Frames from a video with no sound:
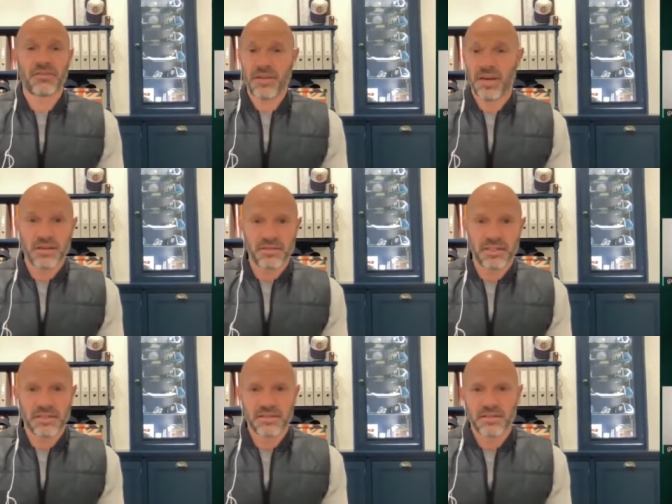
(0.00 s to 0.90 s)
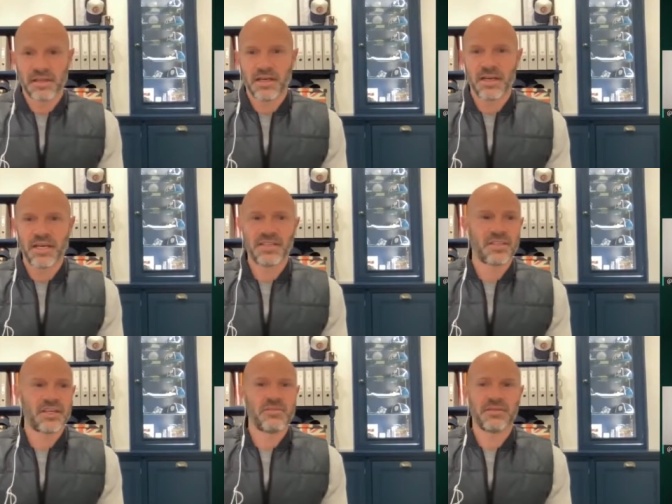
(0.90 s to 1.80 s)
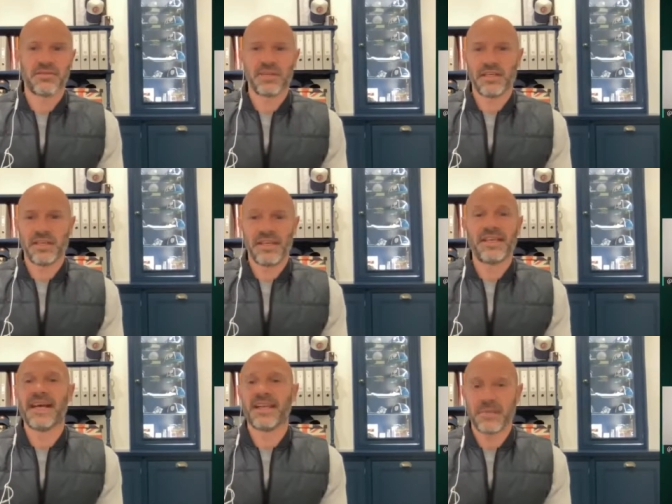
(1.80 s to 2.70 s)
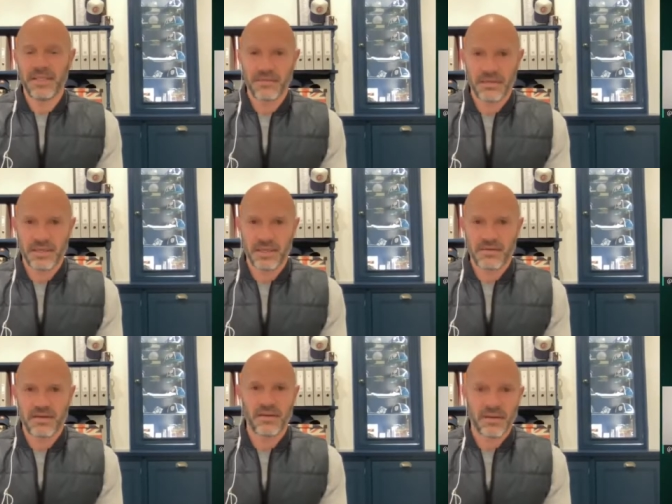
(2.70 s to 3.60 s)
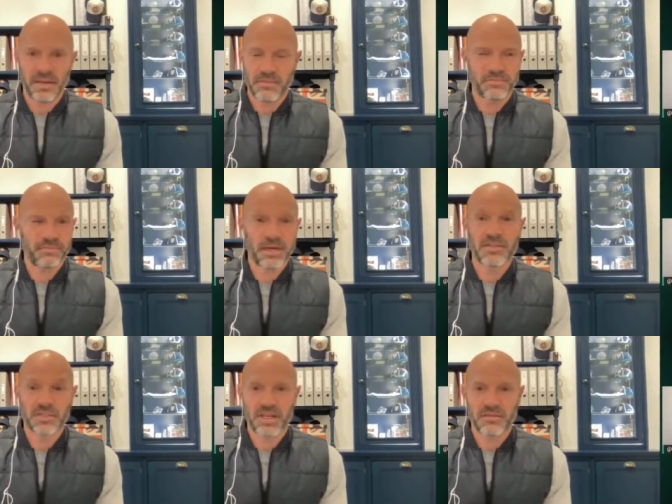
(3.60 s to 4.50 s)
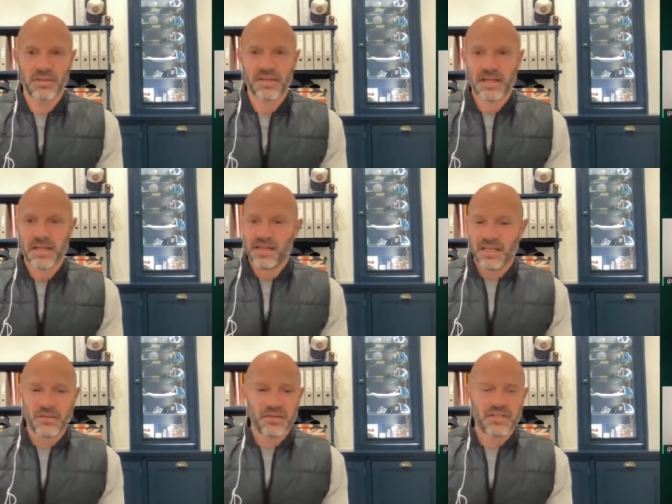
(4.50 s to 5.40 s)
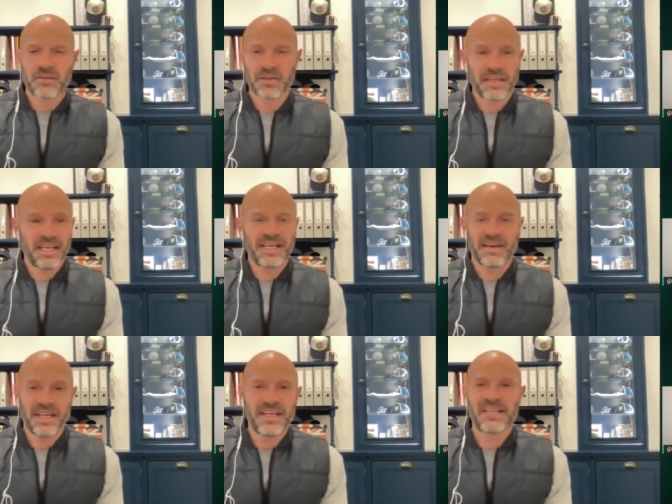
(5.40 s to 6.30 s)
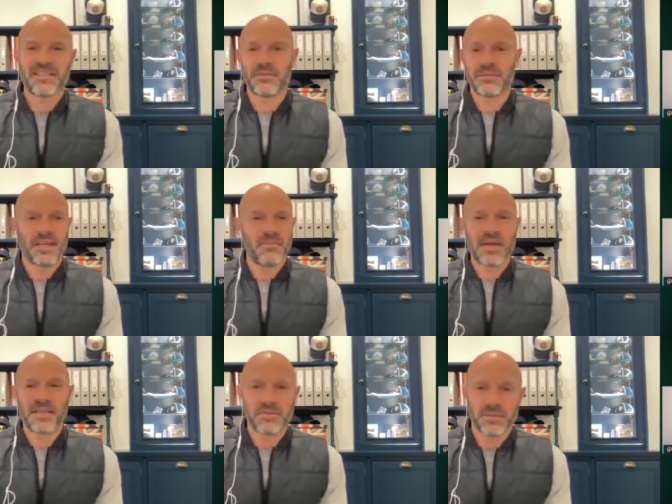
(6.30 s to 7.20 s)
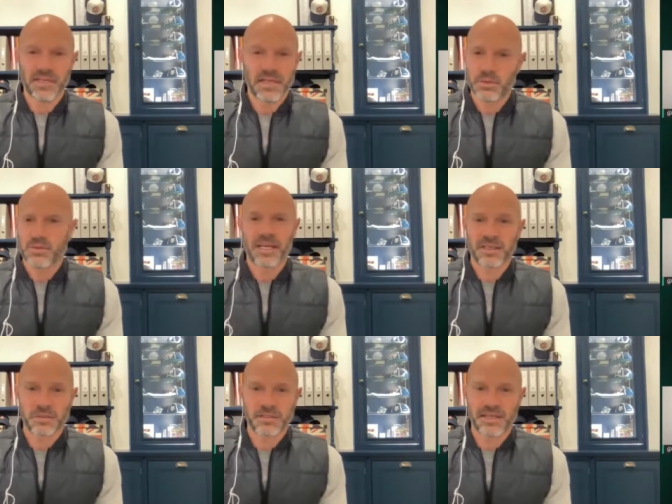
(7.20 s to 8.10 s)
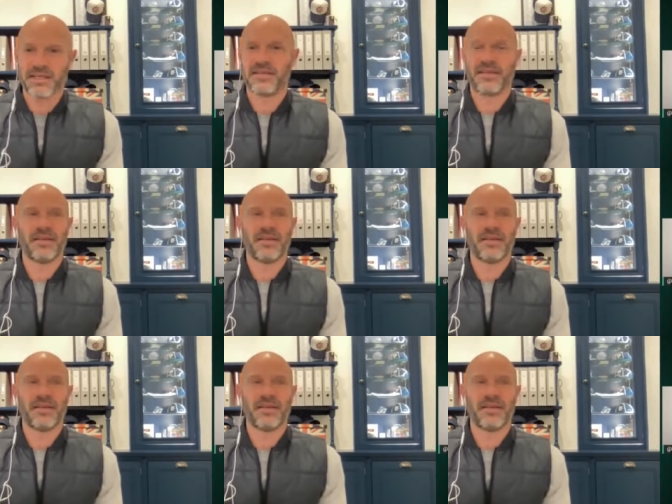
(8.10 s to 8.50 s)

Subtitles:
Soriano did in terms of the academy, at Barcelona. When you talk at, Iniesta was there, Messi was there, Busquets was there.